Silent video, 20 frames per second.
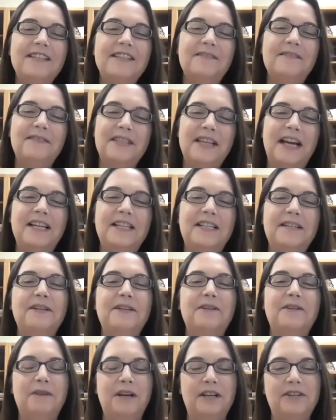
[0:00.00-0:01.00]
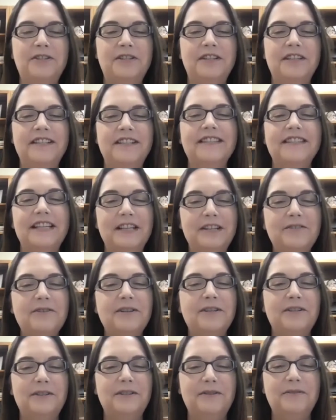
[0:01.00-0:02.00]
of scientific questions
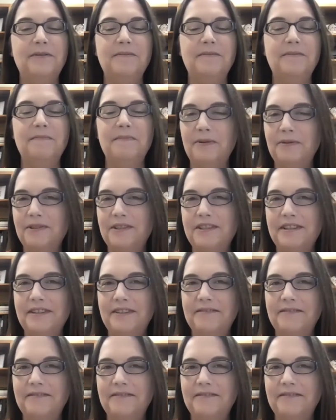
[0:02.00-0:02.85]
interest you the most?